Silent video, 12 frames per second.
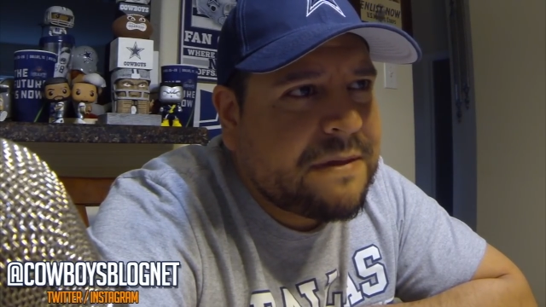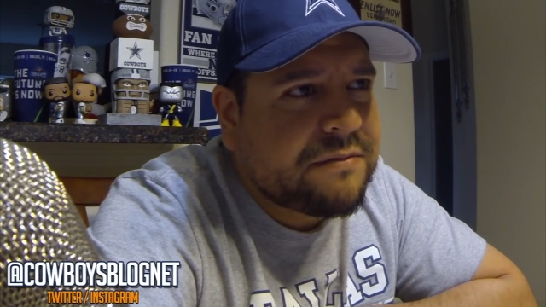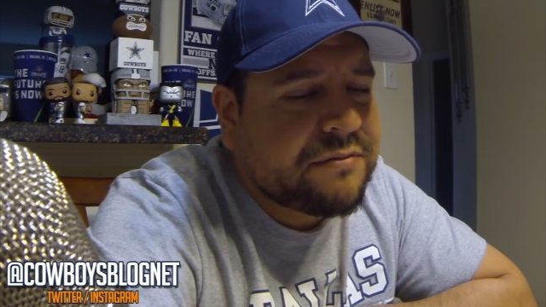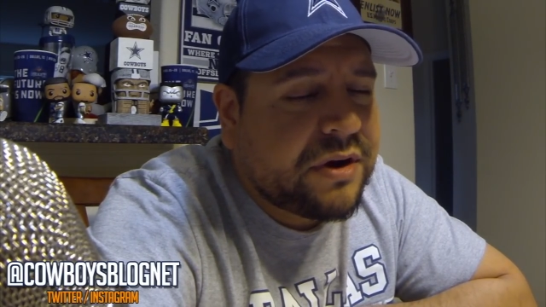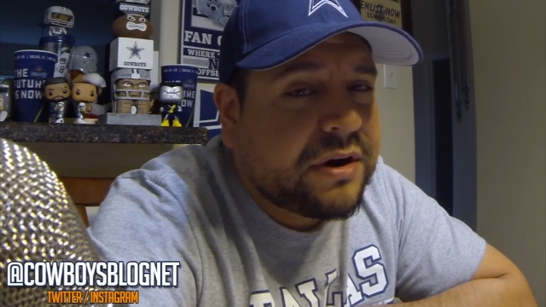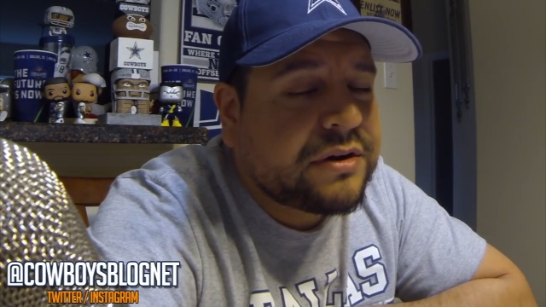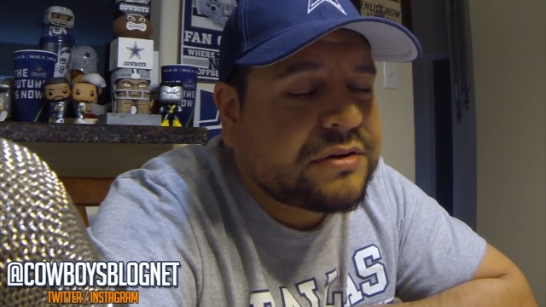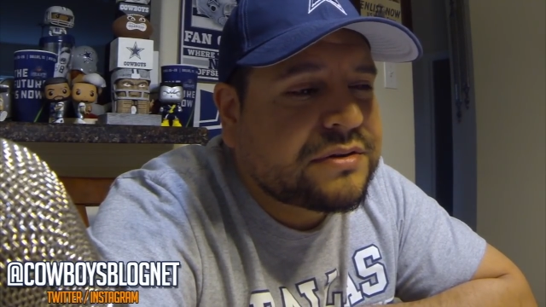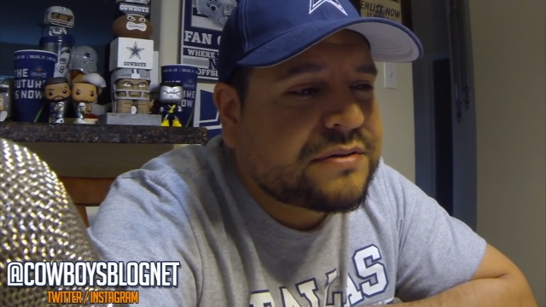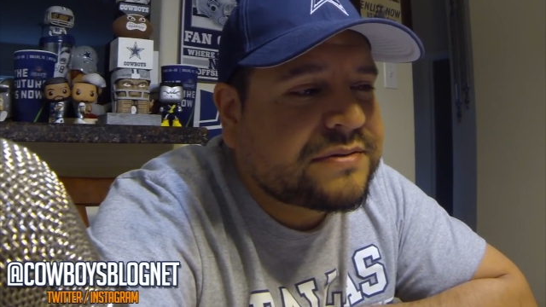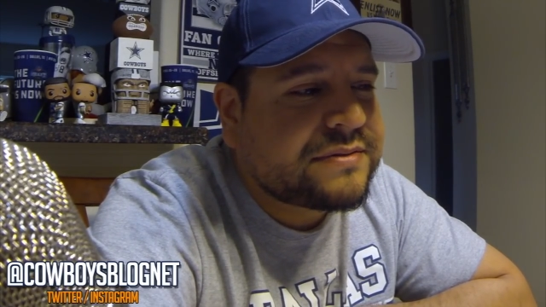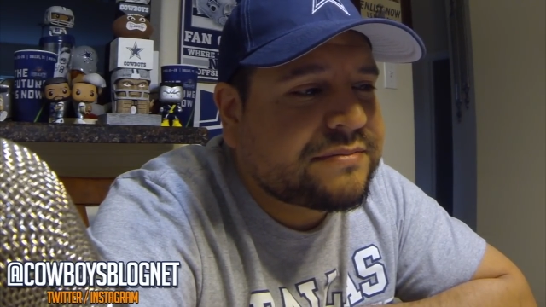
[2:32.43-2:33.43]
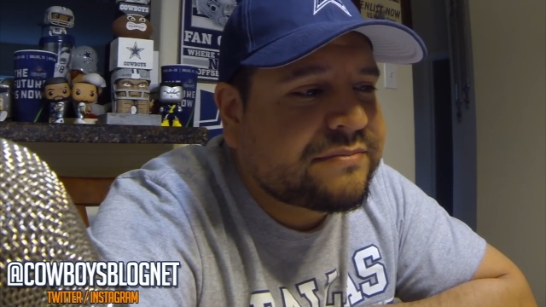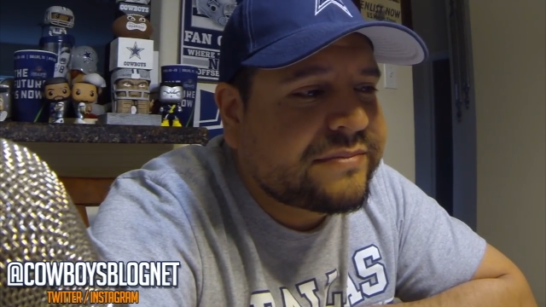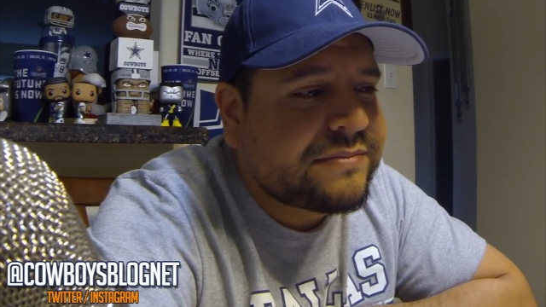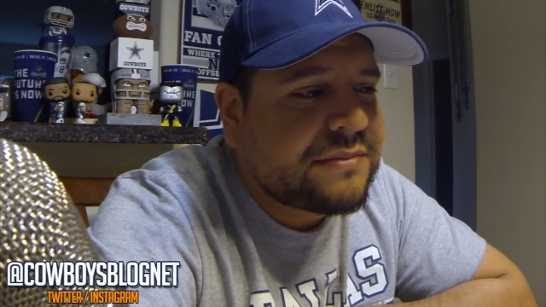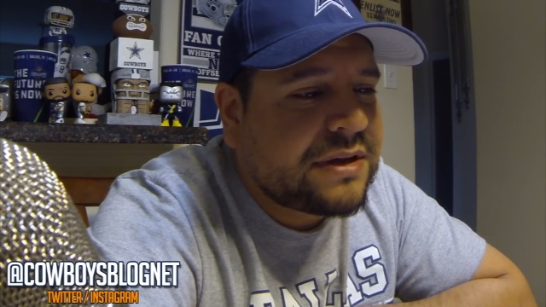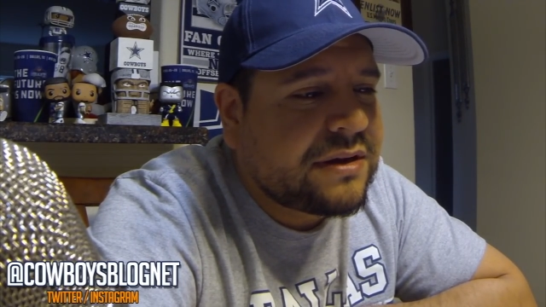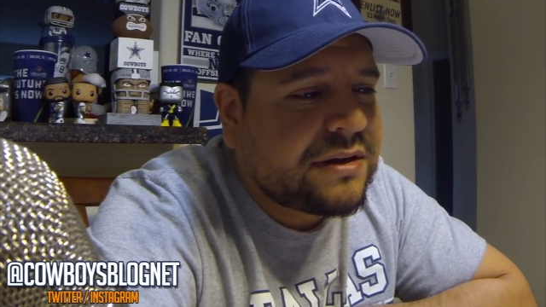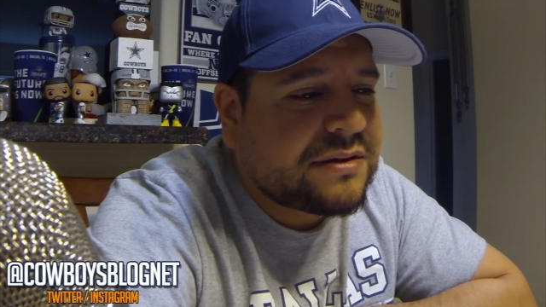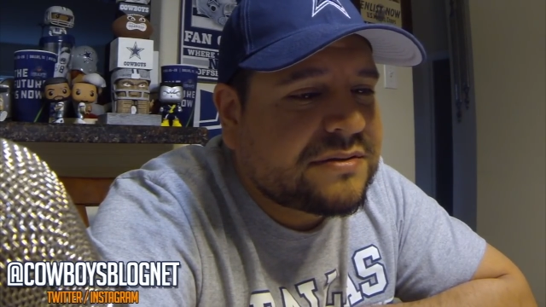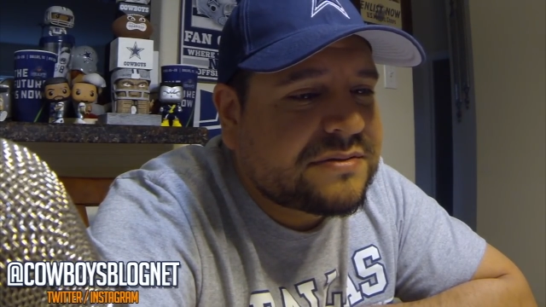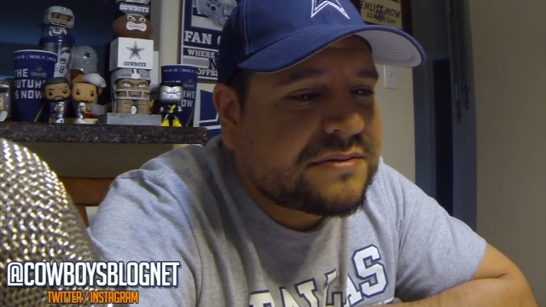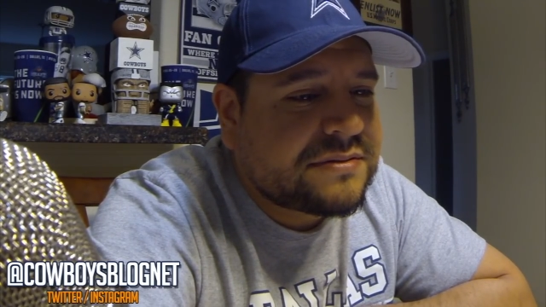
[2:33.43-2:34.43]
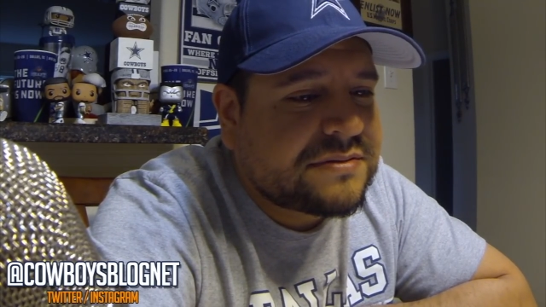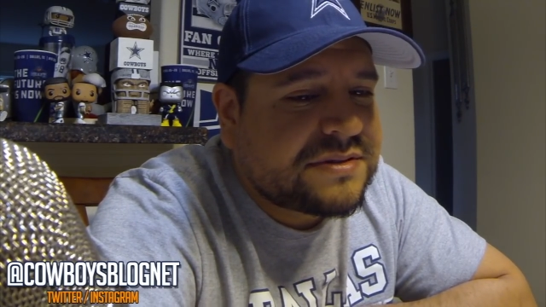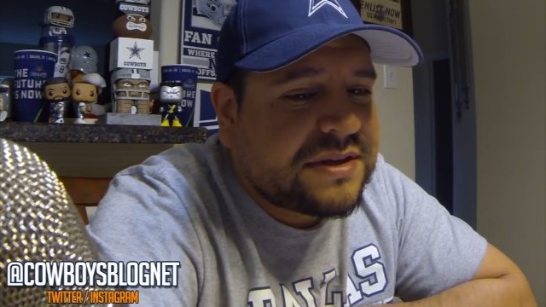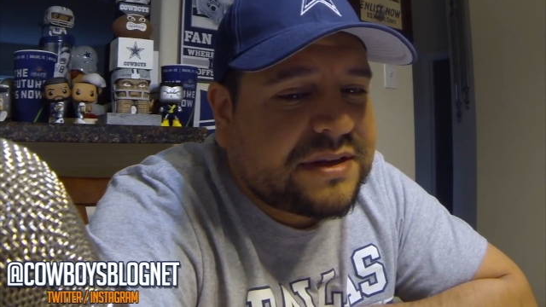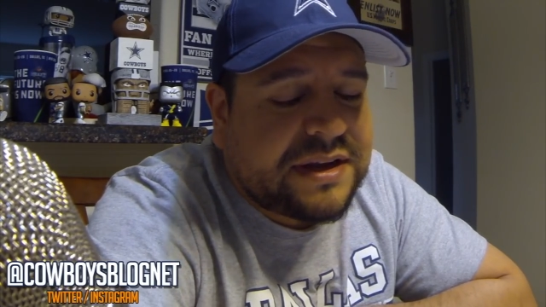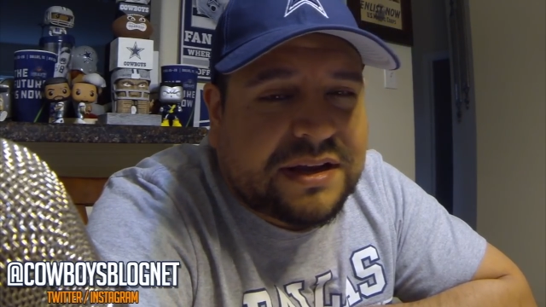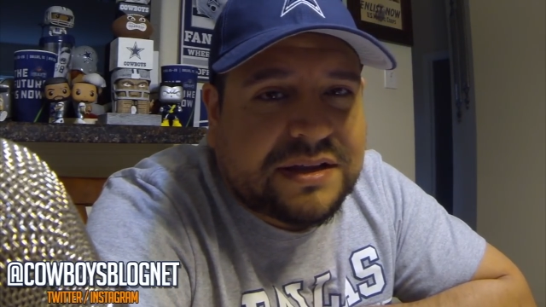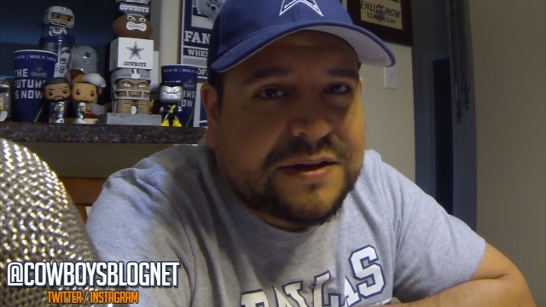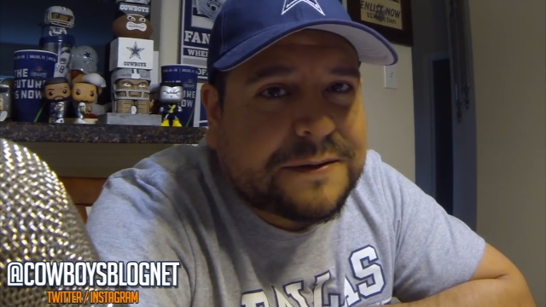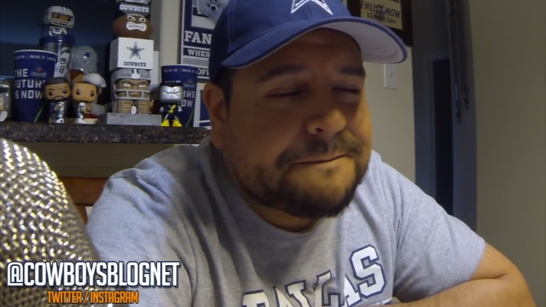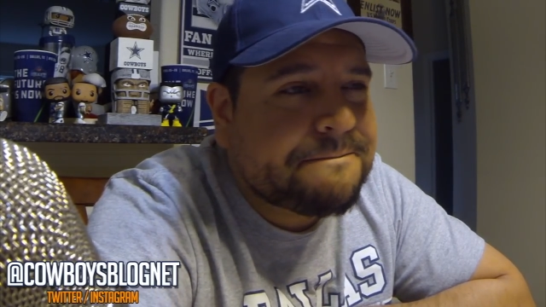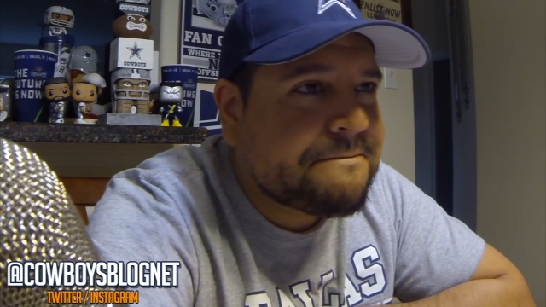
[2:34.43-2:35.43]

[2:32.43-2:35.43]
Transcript: Very good news. Zeke Elliott